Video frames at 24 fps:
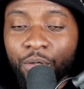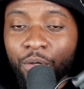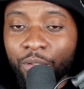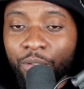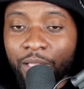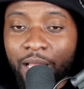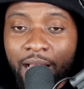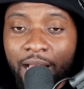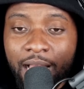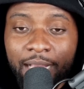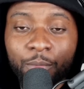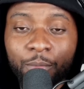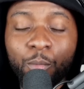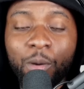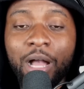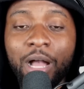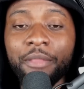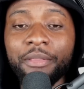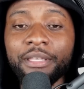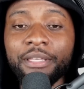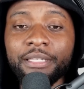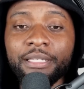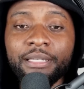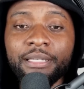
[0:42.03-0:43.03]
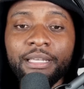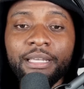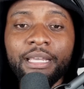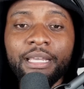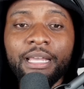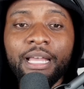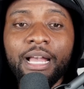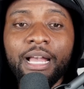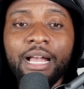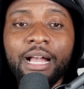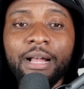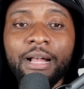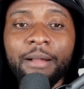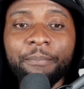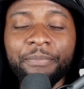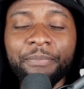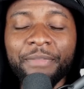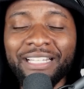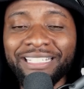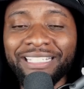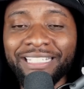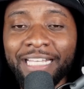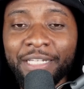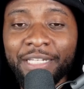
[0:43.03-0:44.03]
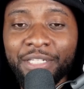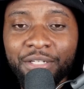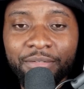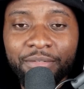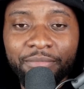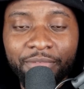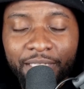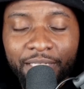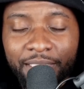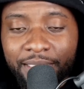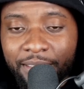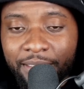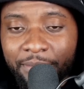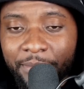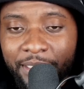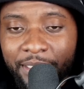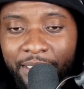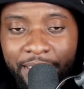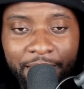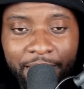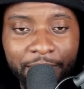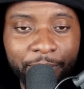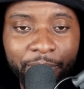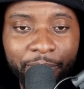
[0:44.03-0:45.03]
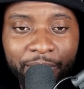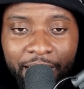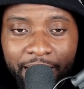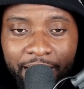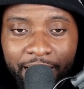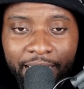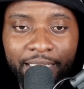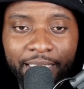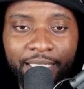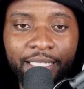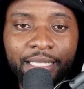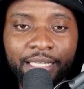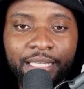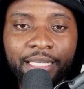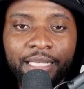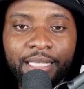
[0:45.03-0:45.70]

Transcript: to go along while the um, alleged victim is speaking,